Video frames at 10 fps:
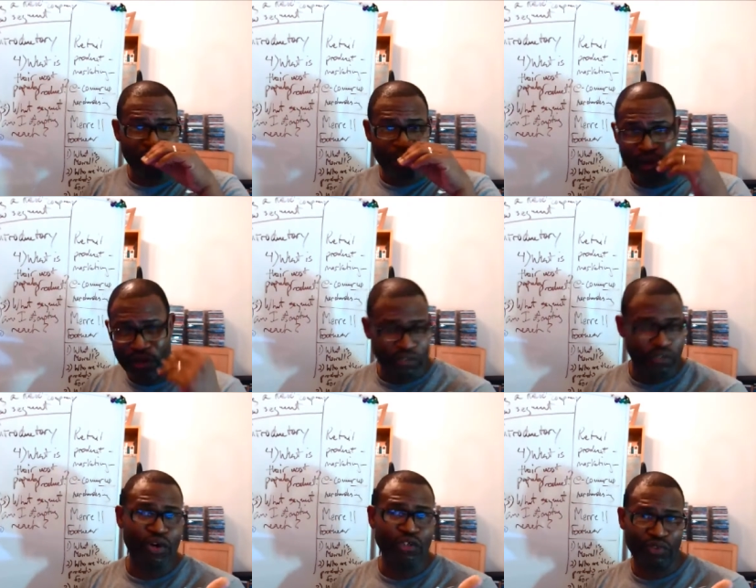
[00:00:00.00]
and it's the
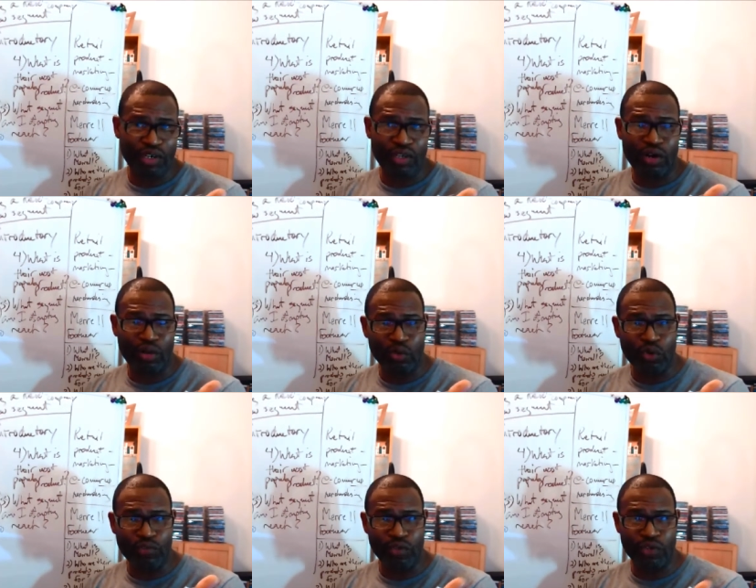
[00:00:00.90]
first video that I'm
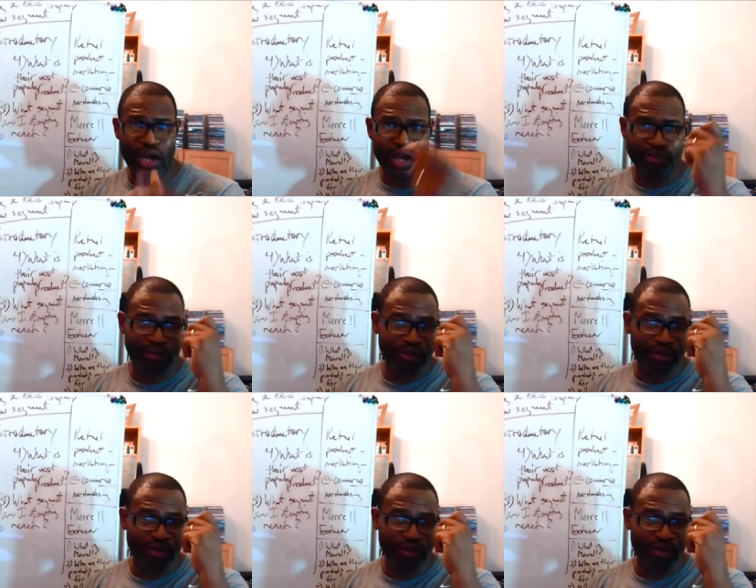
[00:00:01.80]
doing for you guys.